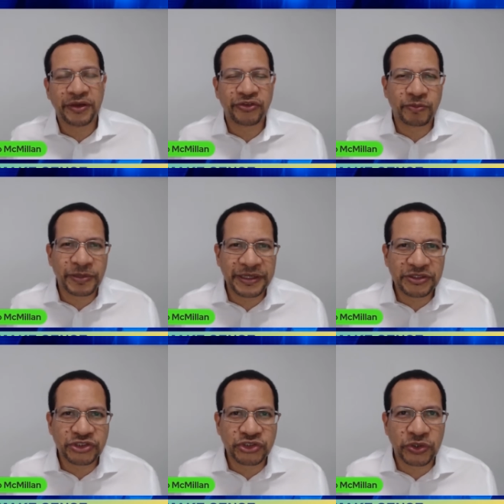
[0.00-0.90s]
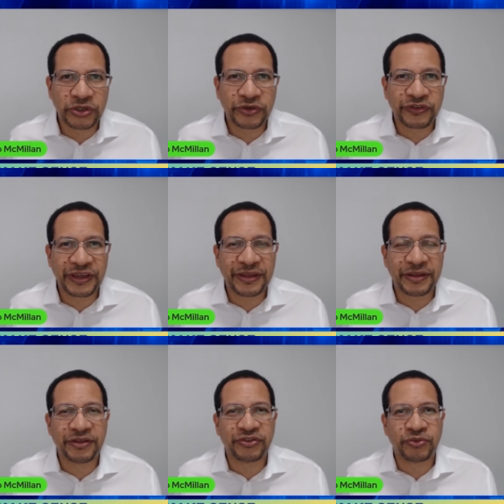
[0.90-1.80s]
So please join us
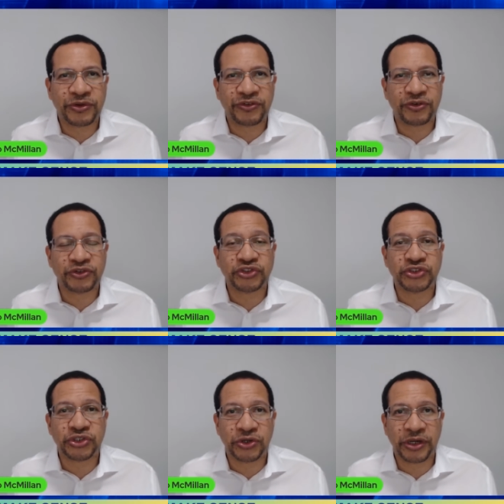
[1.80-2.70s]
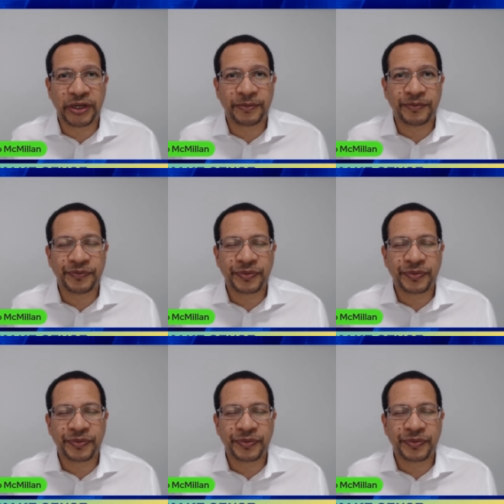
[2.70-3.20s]
in this research journey.